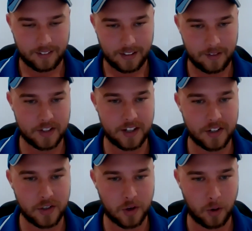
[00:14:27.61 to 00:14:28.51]
Ever since
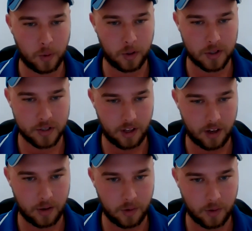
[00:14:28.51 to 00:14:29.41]
you called her
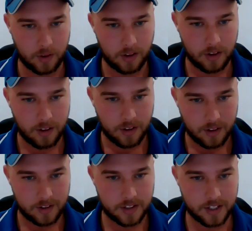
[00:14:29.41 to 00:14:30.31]
slow,
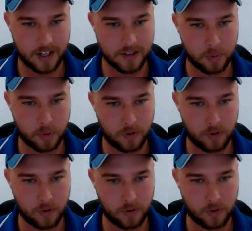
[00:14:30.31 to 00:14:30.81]
she hasn't put